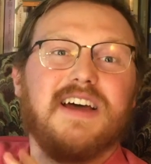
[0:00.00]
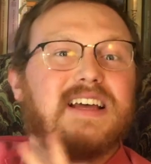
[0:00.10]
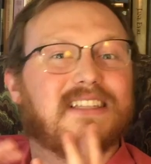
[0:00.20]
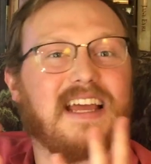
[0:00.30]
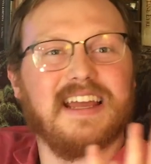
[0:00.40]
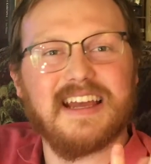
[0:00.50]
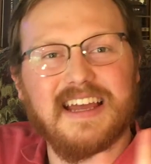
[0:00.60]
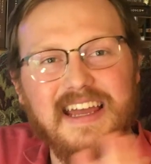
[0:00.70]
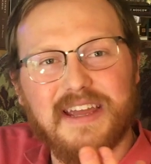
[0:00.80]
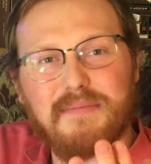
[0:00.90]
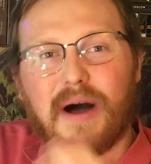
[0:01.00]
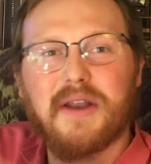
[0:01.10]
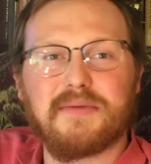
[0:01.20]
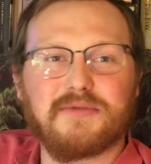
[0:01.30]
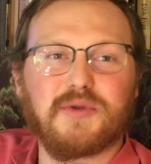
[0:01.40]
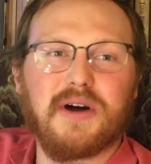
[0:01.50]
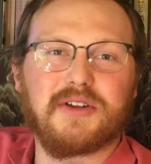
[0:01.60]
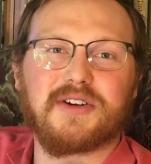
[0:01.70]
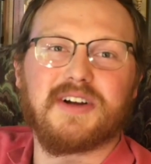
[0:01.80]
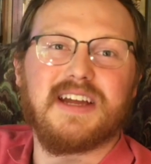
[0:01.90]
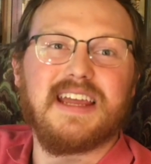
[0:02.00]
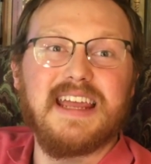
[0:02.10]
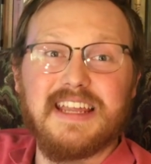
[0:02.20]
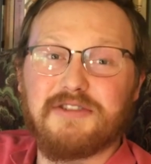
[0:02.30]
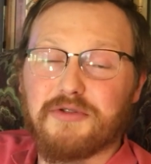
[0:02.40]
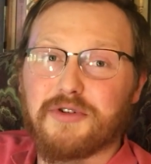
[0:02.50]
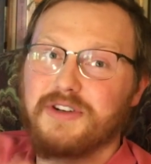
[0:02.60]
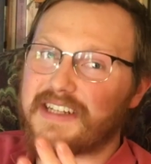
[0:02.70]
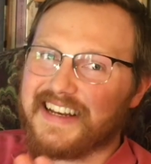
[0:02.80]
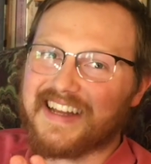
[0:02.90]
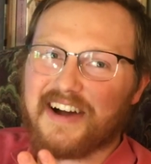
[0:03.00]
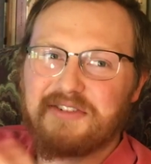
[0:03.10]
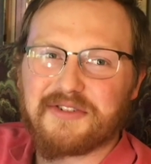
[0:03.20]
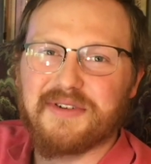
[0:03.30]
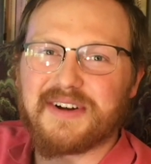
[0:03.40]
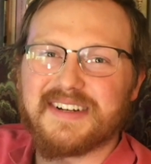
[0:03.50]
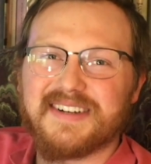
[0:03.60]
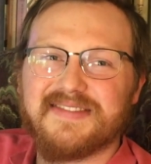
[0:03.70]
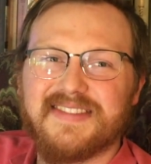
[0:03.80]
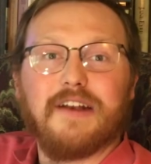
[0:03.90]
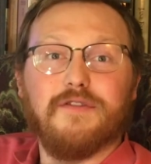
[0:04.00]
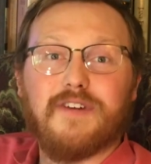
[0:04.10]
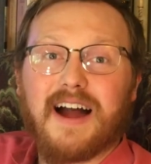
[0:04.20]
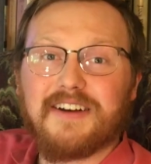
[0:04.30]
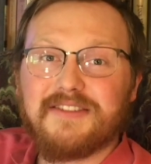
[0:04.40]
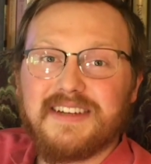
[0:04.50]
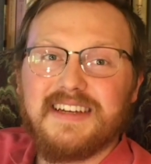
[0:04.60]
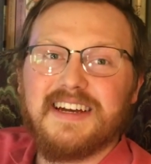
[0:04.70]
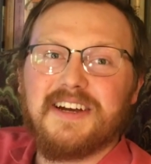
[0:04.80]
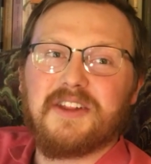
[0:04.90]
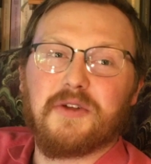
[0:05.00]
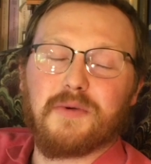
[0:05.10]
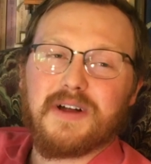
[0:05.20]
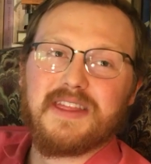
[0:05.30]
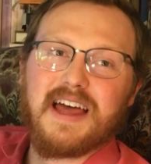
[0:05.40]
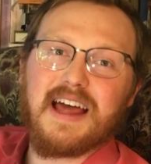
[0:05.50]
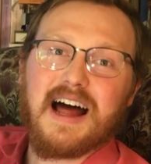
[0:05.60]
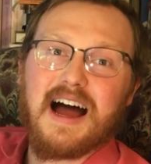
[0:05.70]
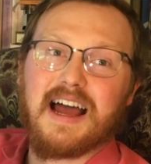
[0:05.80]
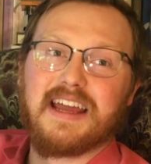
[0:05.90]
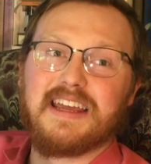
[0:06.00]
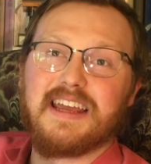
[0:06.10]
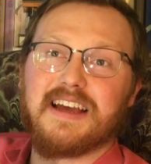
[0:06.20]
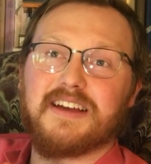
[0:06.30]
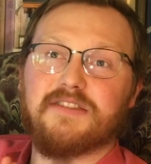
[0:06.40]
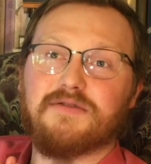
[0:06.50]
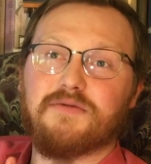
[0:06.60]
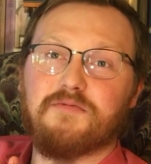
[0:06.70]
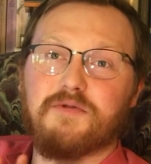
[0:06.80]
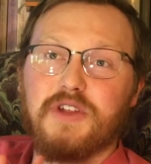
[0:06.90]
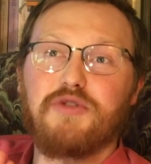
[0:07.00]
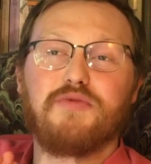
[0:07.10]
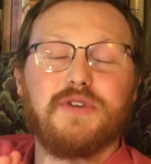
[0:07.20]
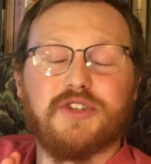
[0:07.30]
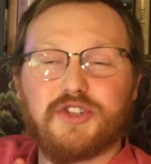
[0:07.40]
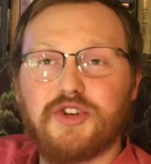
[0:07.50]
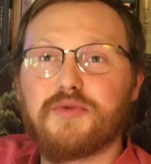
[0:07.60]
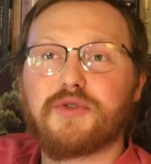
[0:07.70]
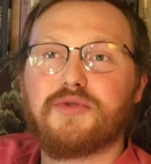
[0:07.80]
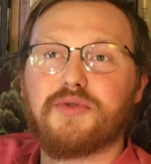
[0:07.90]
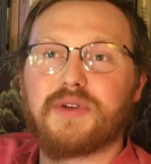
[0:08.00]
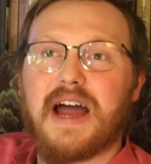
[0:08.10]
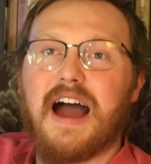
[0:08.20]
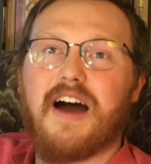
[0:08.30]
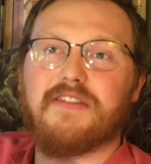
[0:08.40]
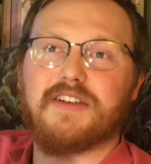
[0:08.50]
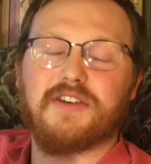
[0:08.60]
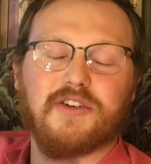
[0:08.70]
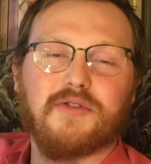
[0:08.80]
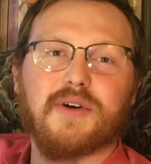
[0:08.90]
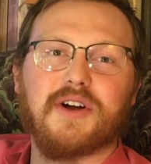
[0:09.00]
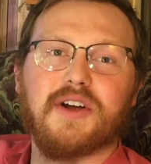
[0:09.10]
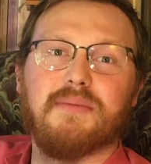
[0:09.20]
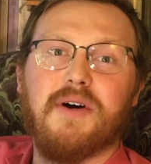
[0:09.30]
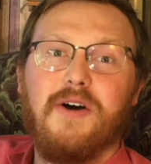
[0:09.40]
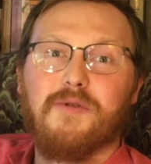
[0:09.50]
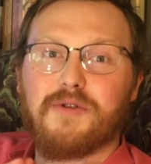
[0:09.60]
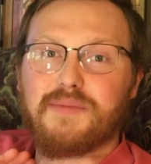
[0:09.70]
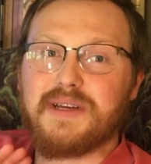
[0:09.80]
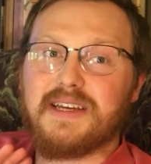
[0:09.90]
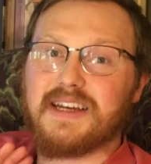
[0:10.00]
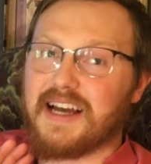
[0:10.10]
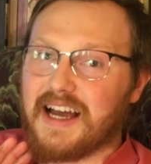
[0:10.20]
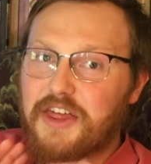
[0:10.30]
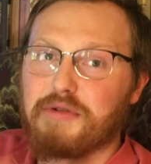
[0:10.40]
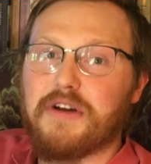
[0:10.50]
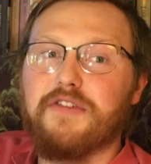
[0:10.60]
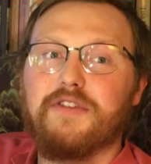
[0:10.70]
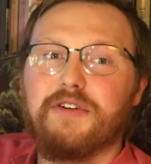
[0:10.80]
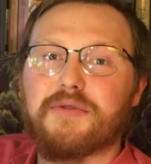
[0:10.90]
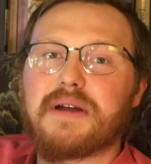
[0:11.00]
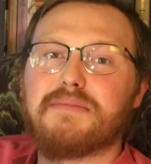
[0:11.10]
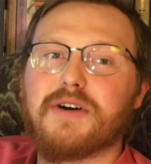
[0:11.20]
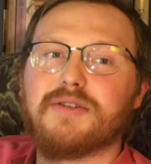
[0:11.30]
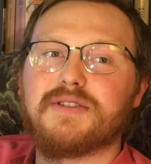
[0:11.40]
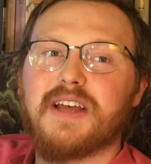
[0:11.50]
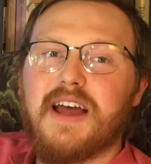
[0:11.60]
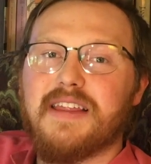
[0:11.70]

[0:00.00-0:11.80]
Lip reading: say, a bottom dweller in your 10-gallon aquarium. And finally, the one that I think would be super cool to have in an aquarium would be threadfin rainbows.